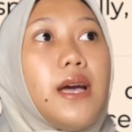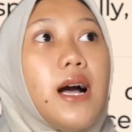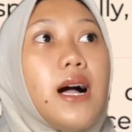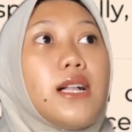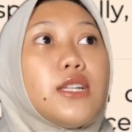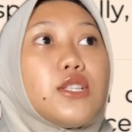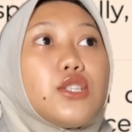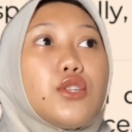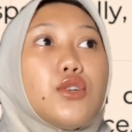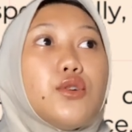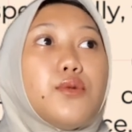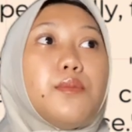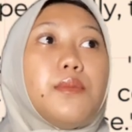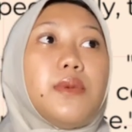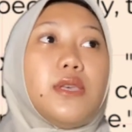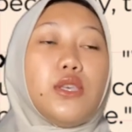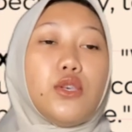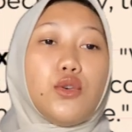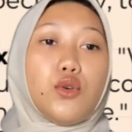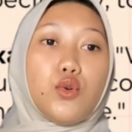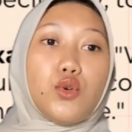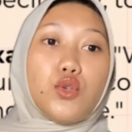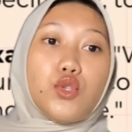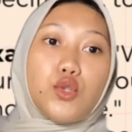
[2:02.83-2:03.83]
also be
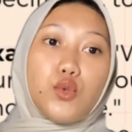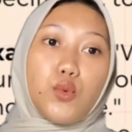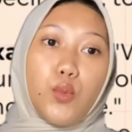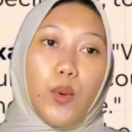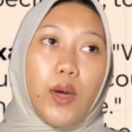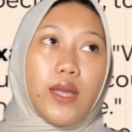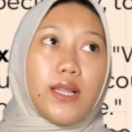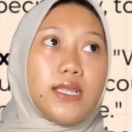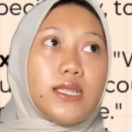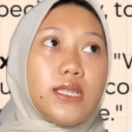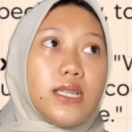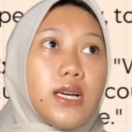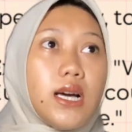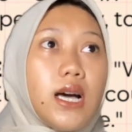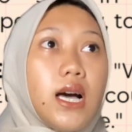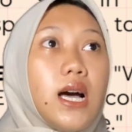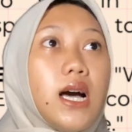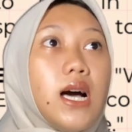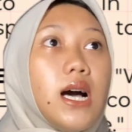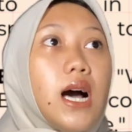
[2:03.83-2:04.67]
used when the